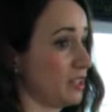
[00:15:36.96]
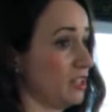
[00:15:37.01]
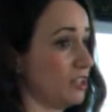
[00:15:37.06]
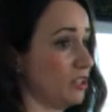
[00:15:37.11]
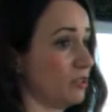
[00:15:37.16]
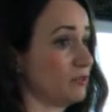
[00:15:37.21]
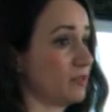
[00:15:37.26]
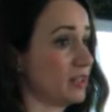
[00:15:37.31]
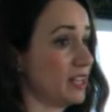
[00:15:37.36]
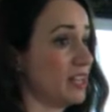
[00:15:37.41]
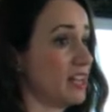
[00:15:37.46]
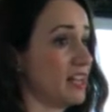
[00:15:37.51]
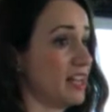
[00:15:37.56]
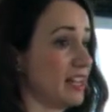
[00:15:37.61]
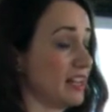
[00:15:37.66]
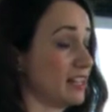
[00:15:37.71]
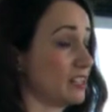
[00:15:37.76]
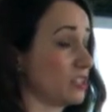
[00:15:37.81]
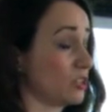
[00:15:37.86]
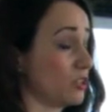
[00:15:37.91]

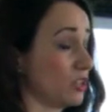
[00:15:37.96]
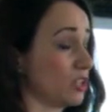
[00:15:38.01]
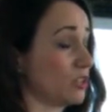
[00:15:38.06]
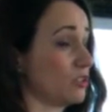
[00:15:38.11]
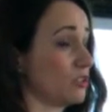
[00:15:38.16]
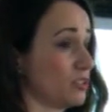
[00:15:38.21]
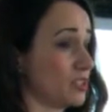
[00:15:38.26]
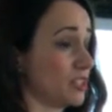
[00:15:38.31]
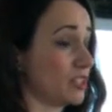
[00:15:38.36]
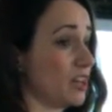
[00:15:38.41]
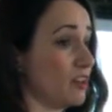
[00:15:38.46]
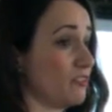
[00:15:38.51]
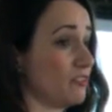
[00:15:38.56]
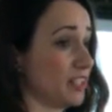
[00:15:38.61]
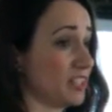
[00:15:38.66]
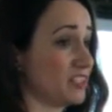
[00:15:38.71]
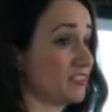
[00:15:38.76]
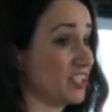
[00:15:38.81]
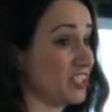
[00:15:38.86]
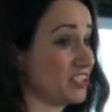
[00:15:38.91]
is going to cause
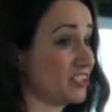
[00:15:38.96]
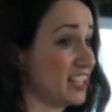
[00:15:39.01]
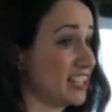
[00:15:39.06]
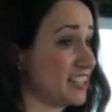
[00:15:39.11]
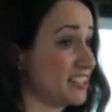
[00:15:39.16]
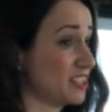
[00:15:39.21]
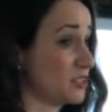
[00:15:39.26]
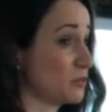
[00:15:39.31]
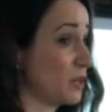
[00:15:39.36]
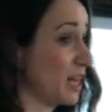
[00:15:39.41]
conflict of interest as